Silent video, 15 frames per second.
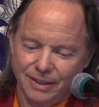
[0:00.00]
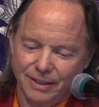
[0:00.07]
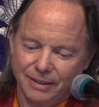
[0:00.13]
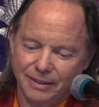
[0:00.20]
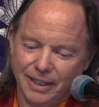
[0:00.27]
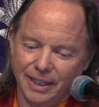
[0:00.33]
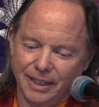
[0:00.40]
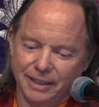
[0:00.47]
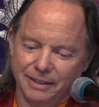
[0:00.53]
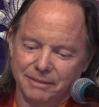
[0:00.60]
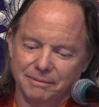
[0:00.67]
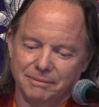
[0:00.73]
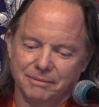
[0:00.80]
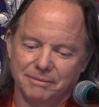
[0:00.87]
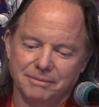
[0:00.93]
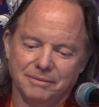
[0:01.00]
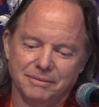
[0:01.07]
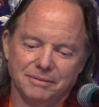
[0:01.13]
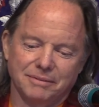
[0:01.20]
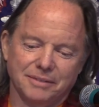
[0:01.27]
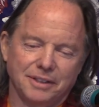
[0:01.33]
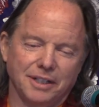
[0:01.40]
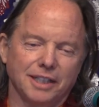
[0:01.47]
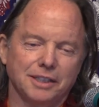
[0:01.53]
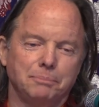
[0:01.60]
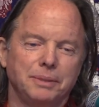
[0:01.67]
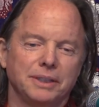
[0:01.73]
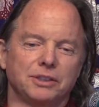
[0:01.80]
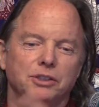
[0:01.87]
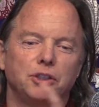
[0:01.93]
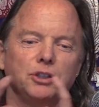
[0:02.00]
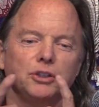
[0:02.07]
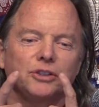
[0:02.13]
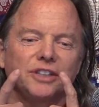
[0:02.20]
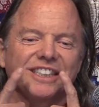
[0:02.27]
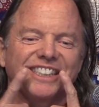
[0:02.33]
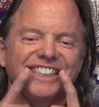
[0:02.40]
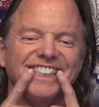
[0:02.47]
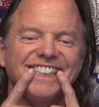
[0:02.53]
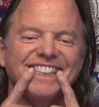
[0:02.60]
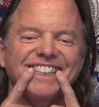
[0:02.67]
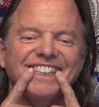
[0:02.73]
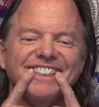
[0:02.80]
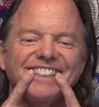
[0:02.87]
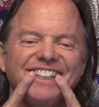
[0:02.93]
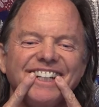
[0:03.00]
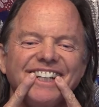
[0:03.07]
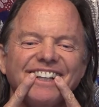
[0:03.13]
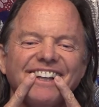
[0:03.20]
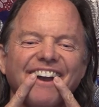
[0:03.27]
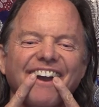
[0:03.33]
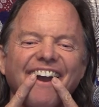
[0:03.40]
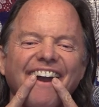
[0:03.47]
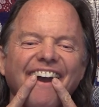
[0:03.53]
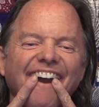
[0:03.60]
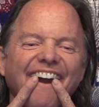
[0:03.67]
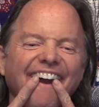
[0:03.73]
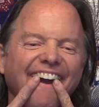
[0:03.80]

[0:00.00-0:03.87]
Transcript: Okay, cuspid tooth is these two teeth, okay?